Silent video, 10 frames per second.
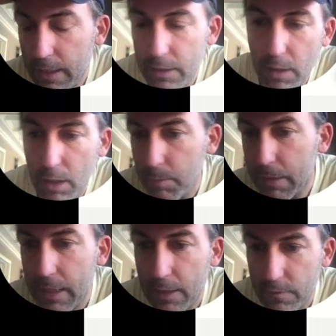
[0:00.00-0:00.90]
and all up
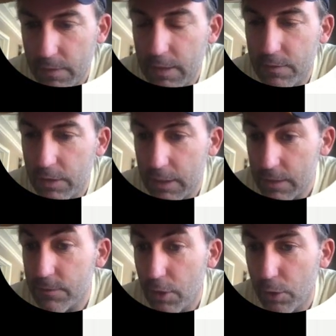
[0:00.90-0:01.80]
and down cities on the
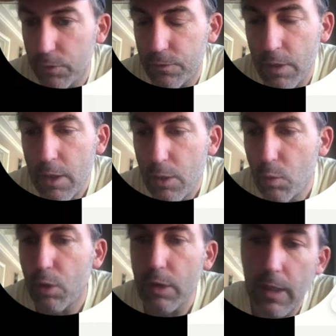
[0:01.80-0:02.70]
East Coast
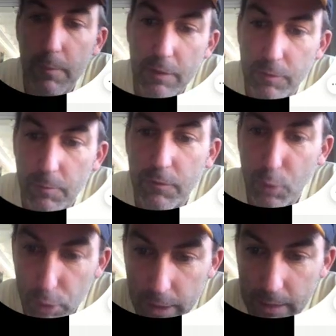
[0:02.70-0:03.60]
were coming from
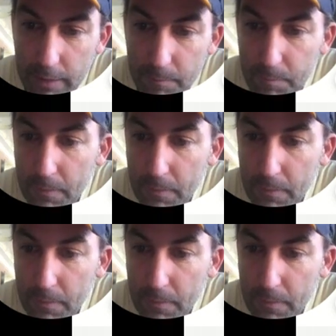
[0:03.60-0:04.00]
Florida